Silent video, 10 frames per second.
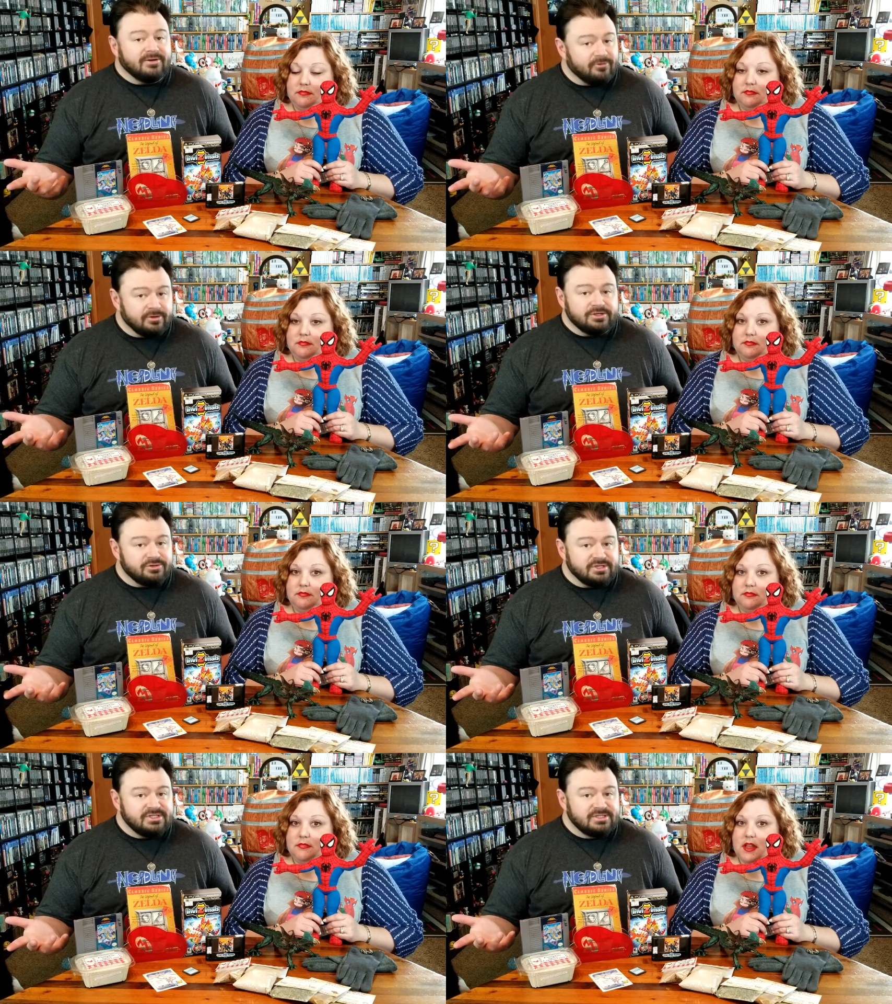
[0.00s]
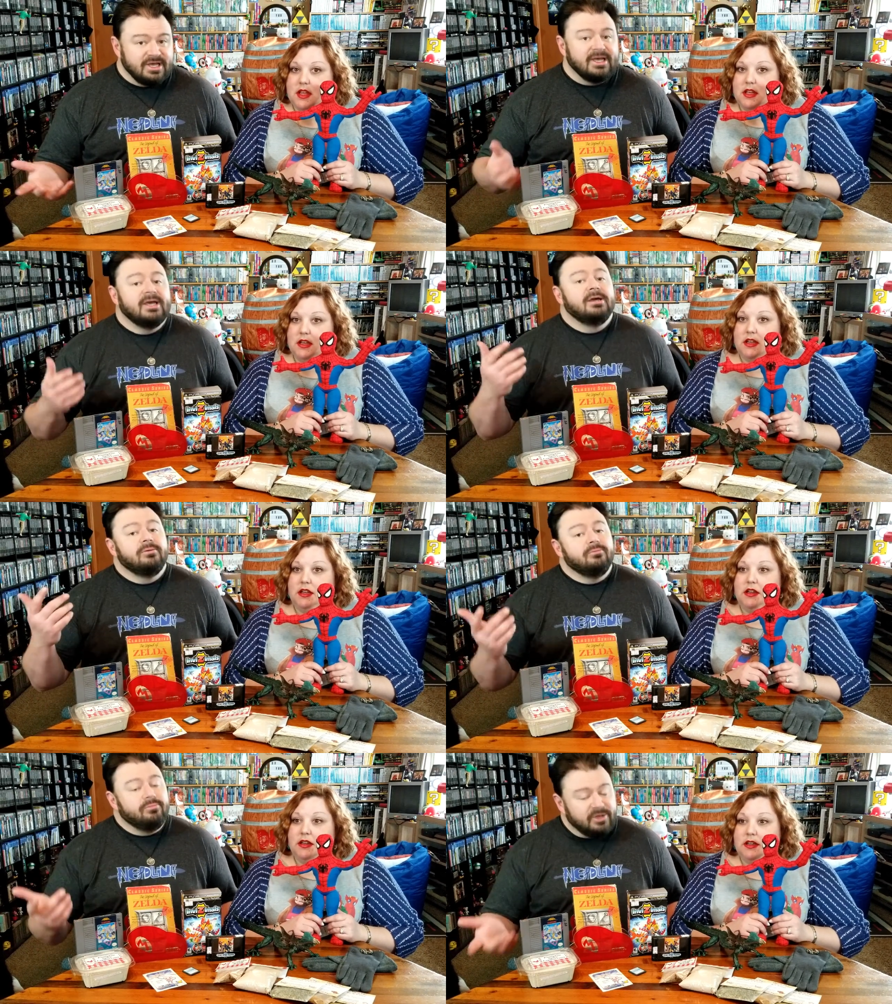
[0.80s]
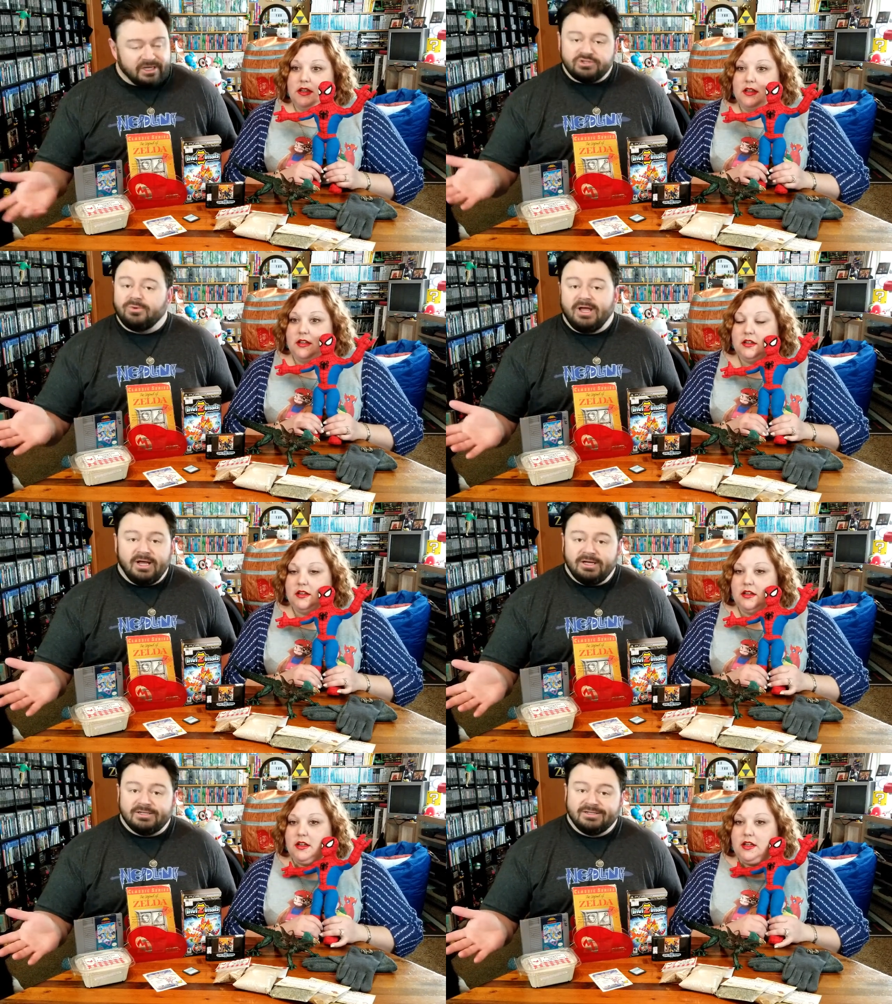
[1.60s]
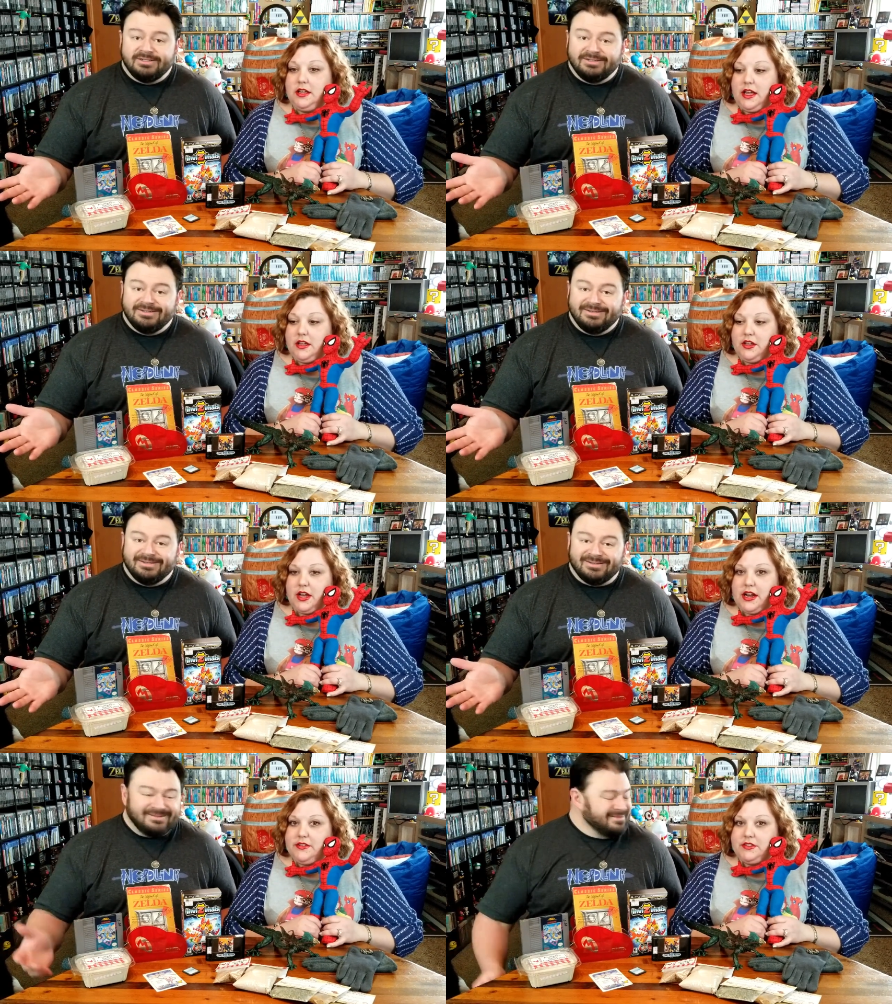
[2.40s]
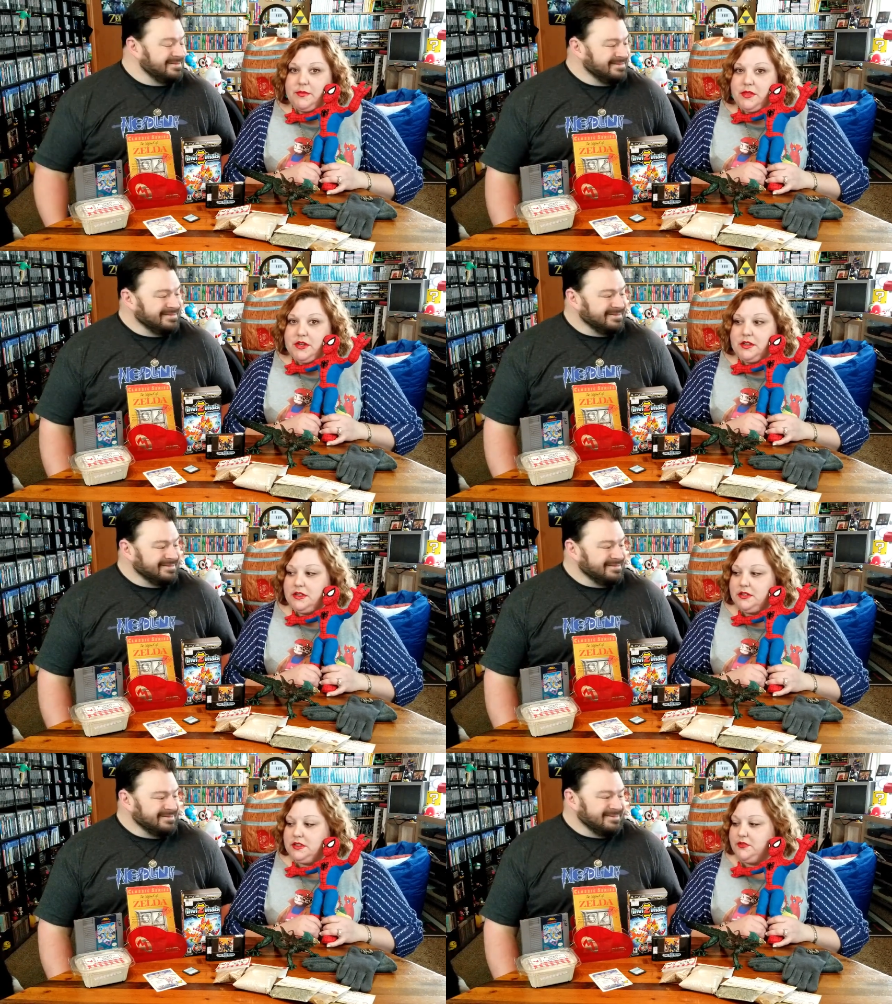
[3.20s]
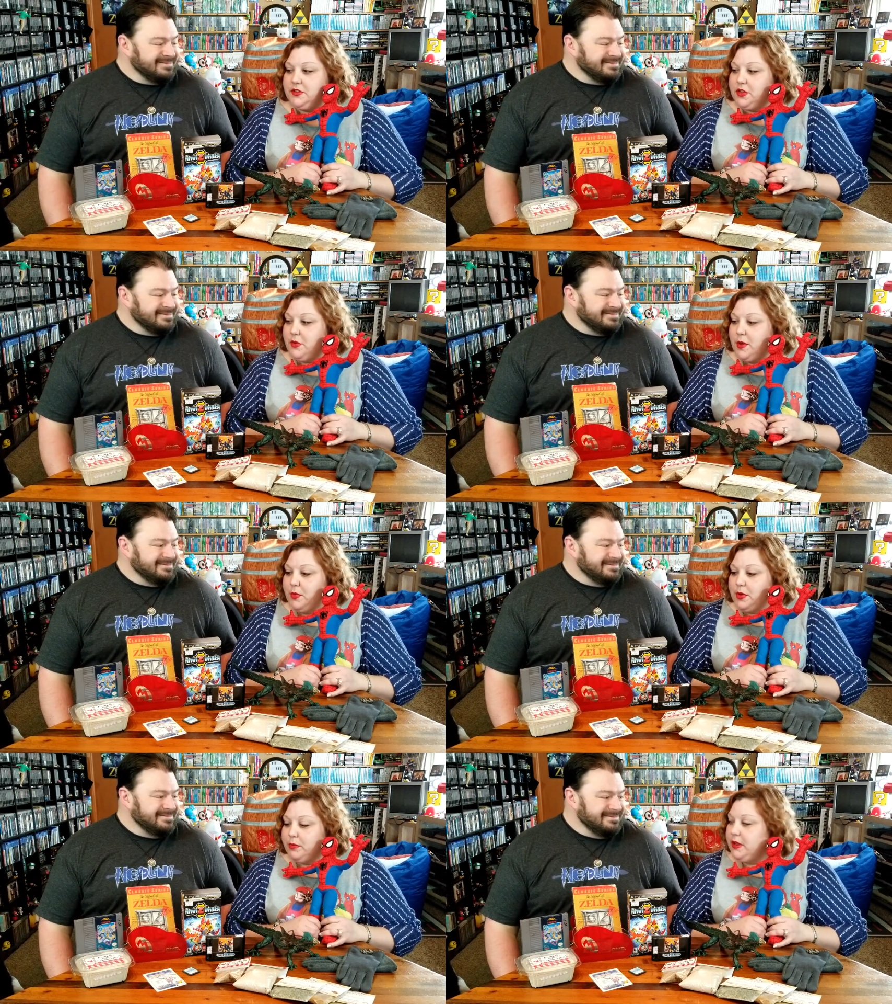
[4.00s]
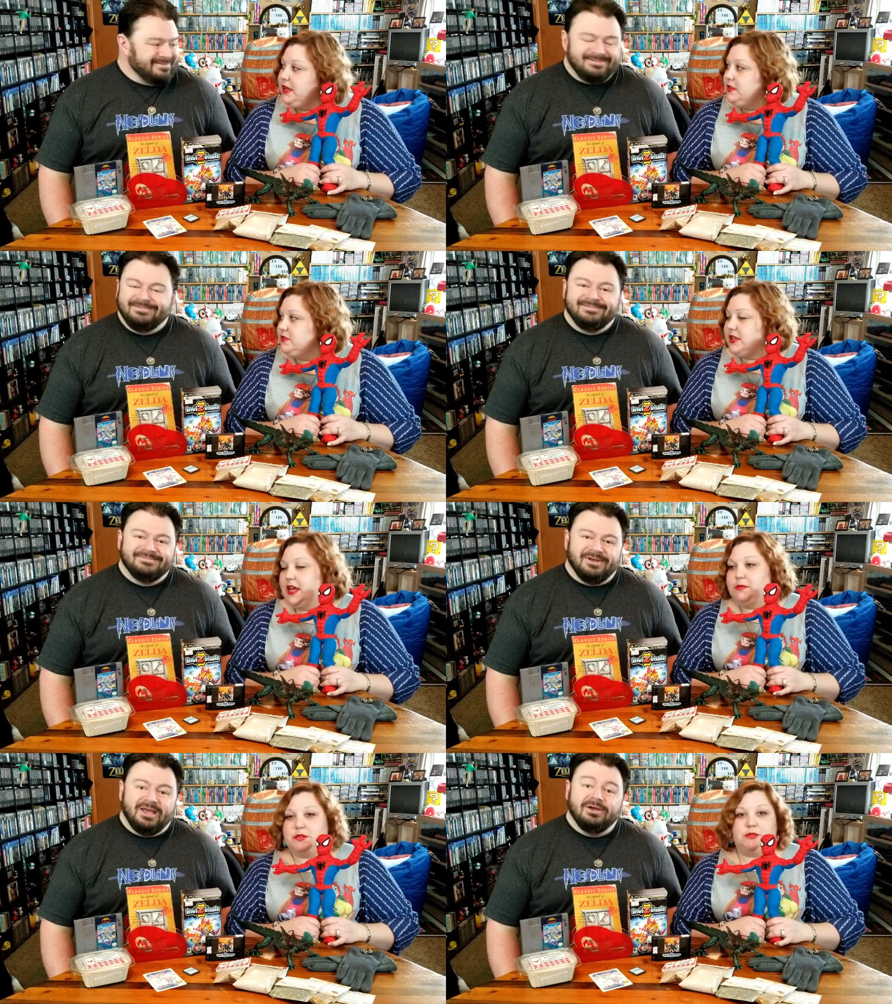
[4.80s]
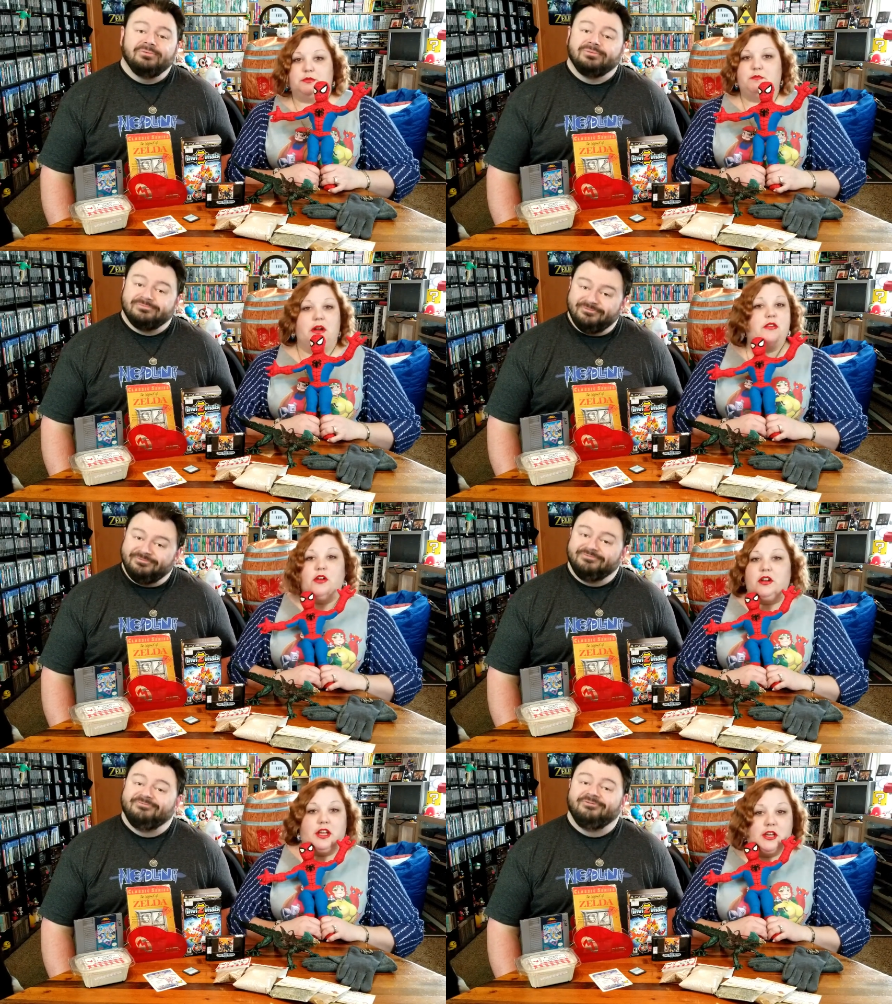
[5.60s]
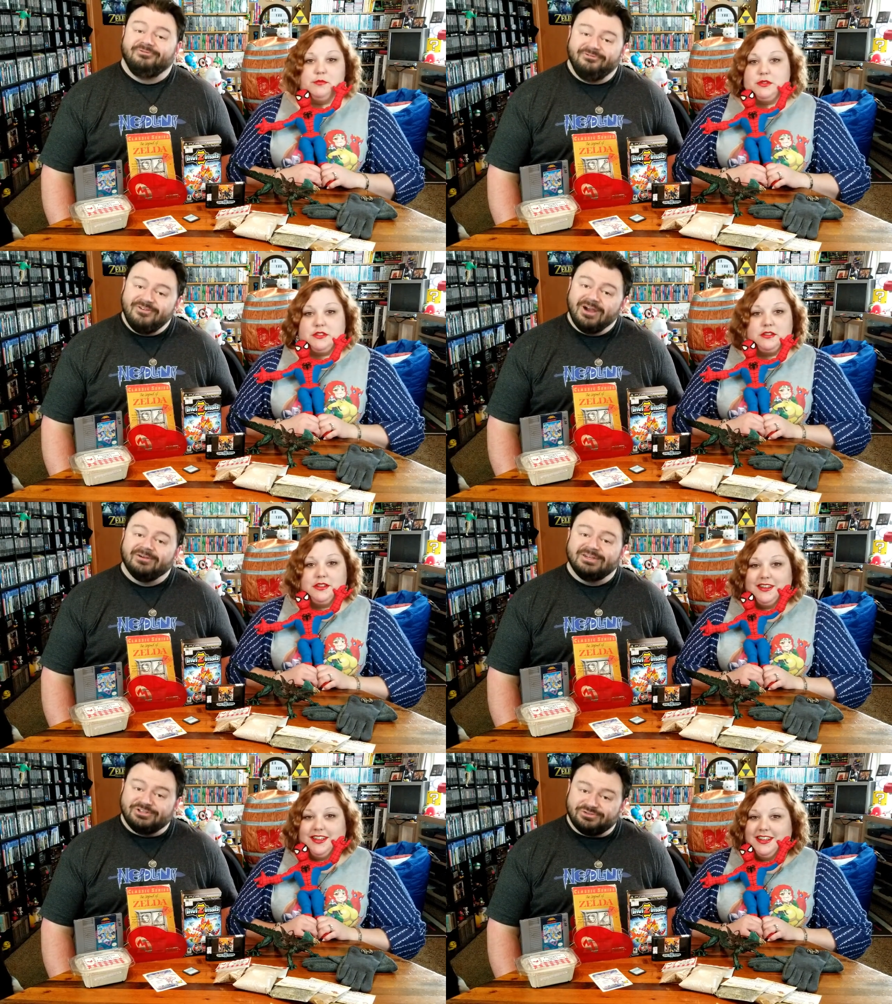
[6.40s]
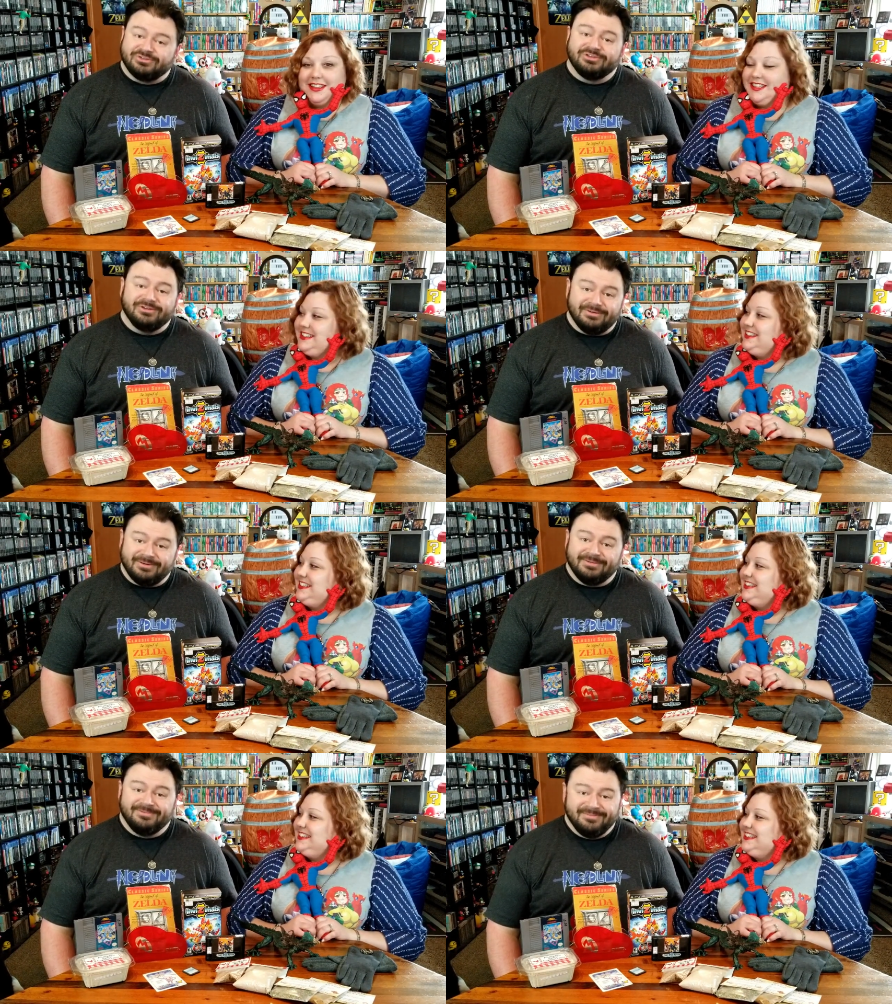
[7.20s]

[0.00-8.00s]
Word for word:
Speaker 1: for good treats, because why not?
Speaker 2: Yeah, you got to have something to, to fill you up while you're playing those games, those marathon games.
Speaker 1: Very true.